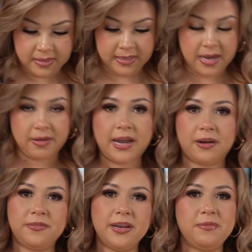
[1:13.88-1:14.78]
And now
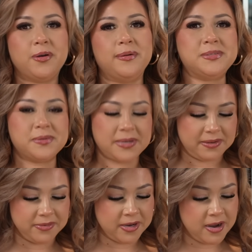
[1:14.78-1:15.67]
carefully, we're going to
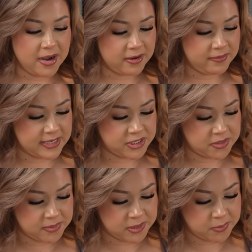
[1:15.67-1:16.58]
cover our vegetables